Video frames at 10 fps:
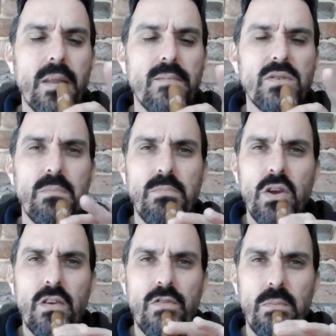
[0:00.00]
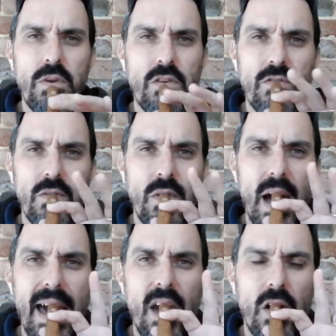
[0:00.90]
it's beautiful
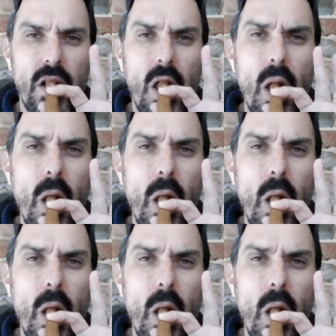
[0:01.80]
hay on it,